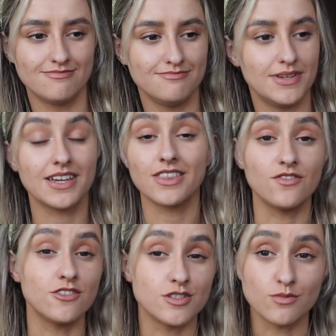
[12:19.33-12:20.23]
making the
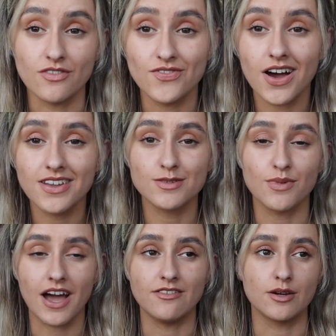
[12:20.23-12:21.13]
photos more fun is by
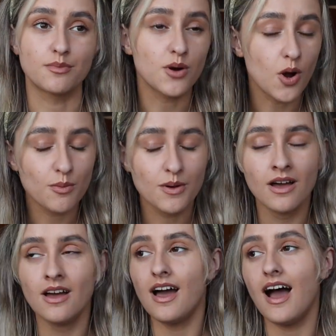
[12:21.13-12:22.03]
having a prop,
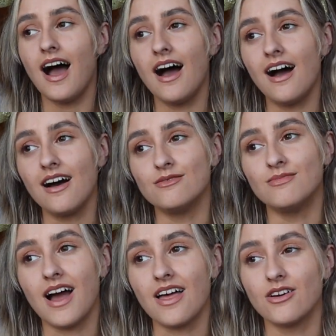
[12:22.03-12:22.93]
and
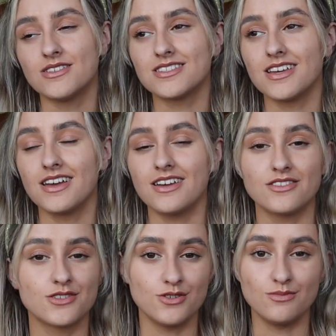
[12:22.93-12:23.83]
I'd say the
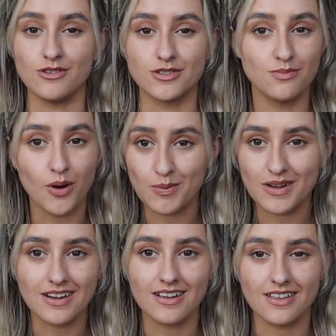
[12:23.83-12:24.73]

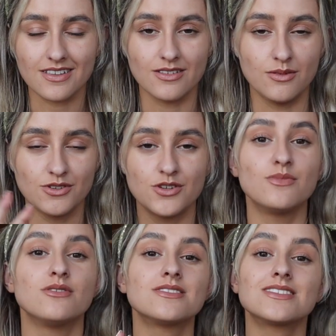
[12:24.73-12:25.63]
two
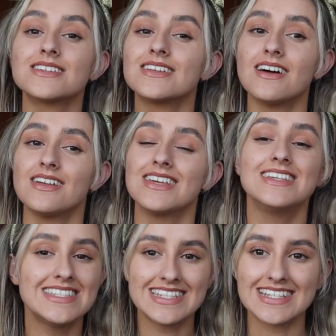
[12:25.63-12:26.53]
most
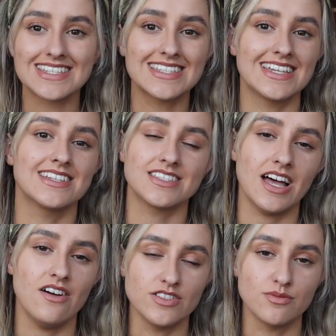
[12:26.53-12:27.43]
easiest things to
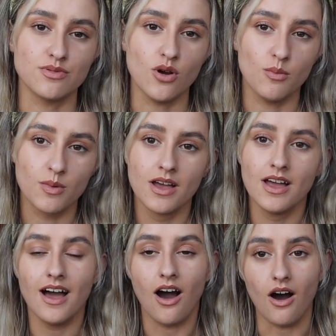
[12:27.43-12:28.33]
have as a prop
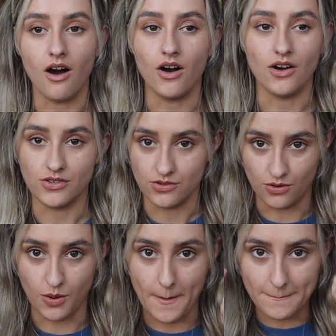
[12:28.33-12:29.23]
are
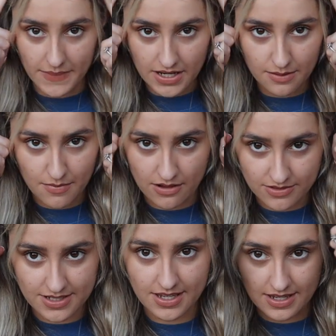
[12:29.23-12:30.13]
your Minnie
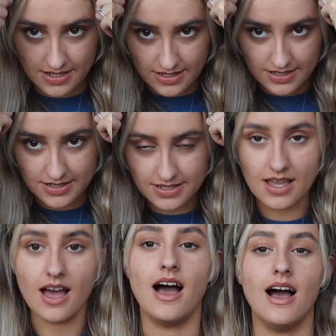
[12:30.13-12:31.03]
Mouse ears
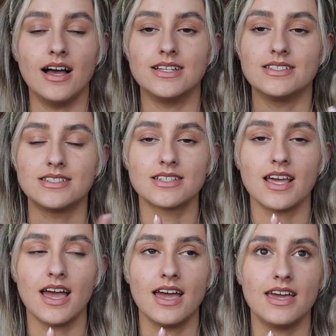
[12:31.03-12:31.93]
and
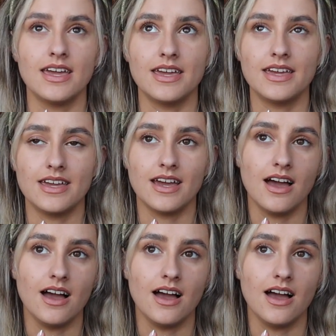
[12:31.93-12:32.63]
a